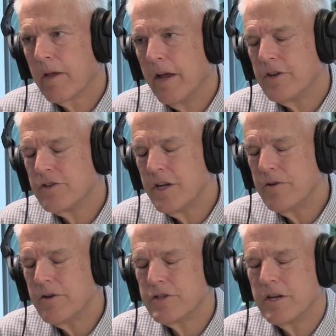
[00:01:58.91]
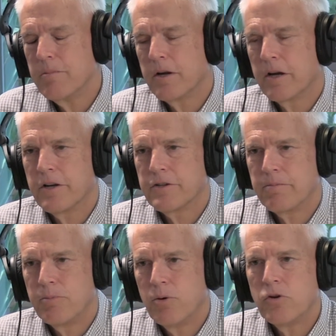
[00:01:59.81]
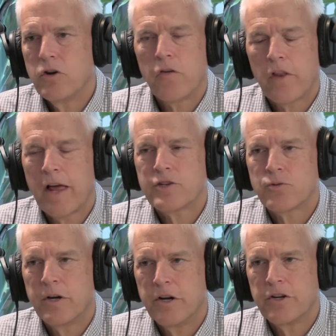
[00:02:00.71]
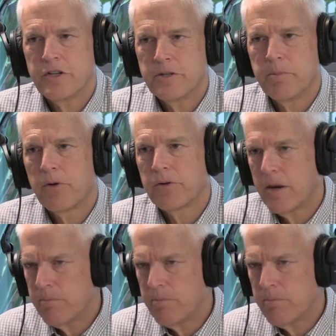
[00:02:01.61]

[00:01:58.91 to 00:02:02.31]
It's interesting because Putin over the last 20 years has built a